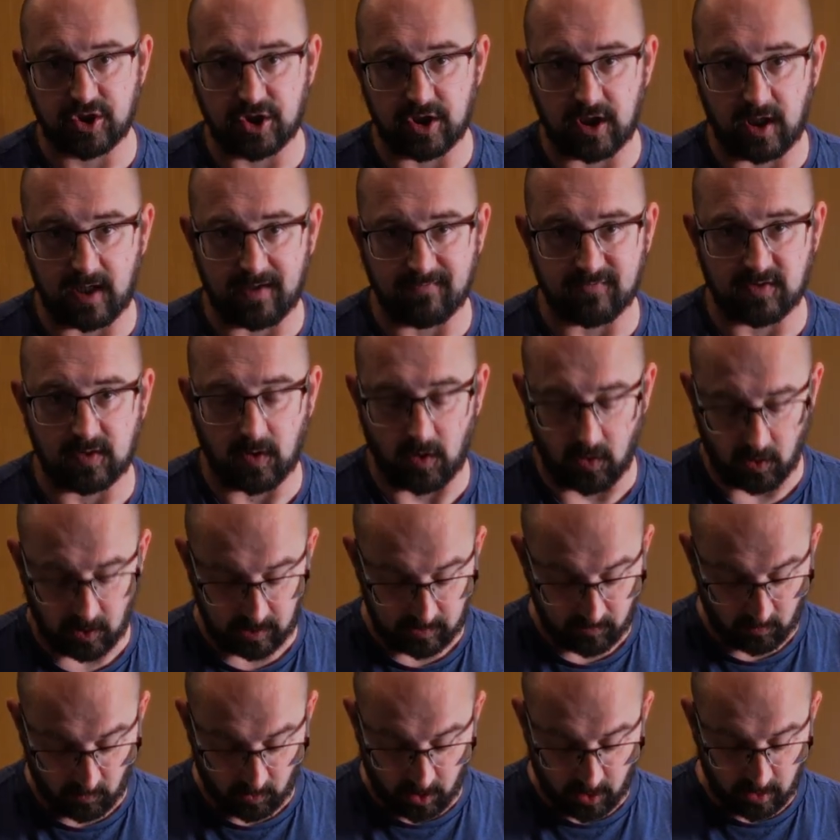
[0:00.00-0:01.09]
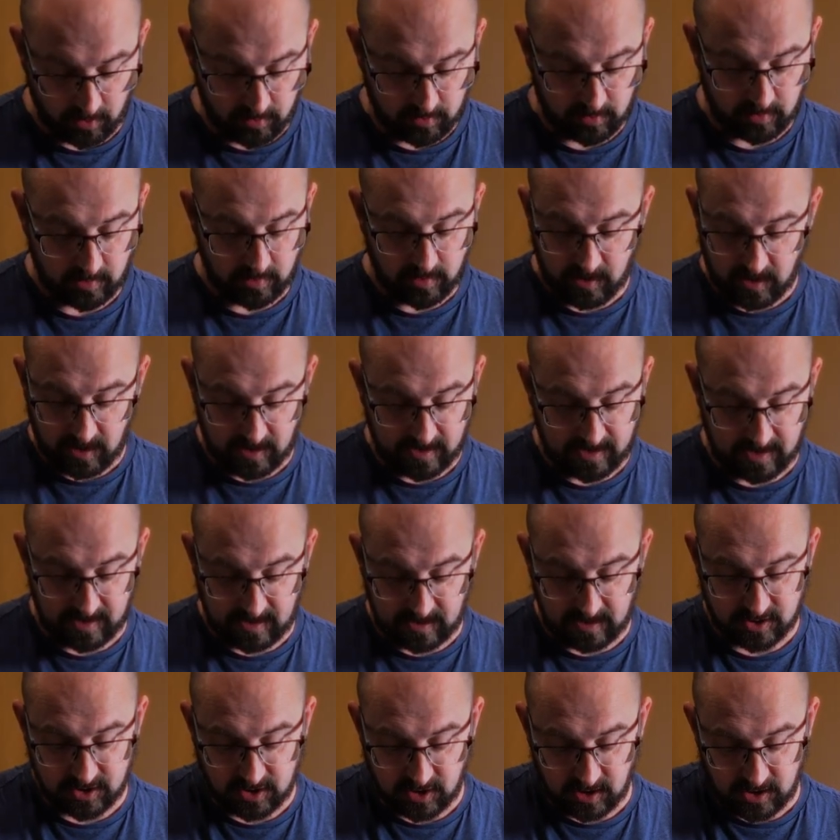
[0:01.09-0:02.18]
You don't have to do it all in one, and then
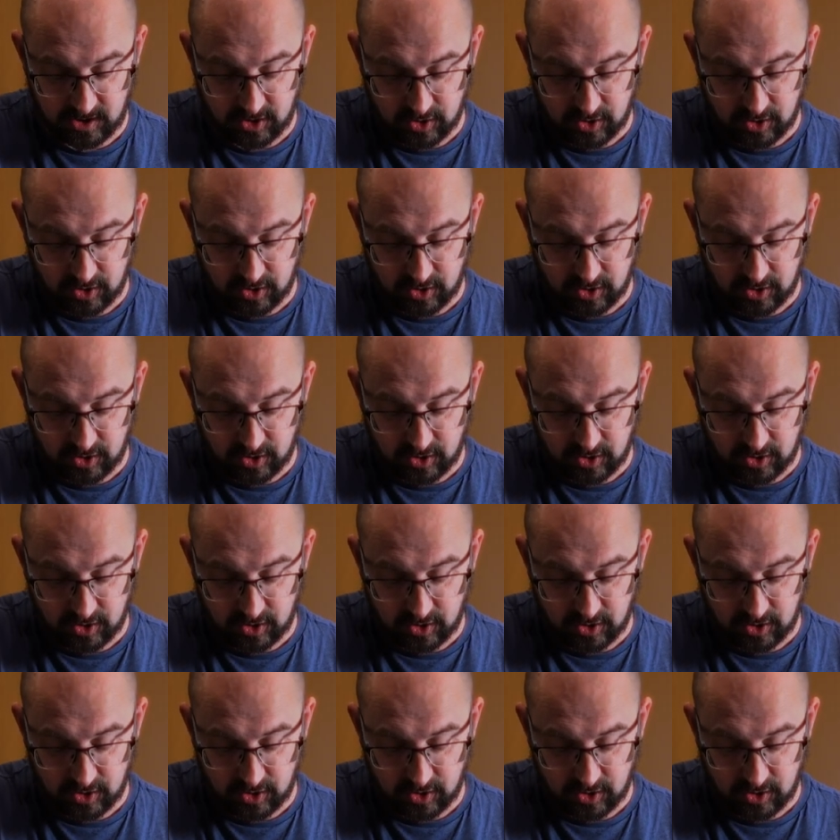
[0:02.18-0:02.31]
literally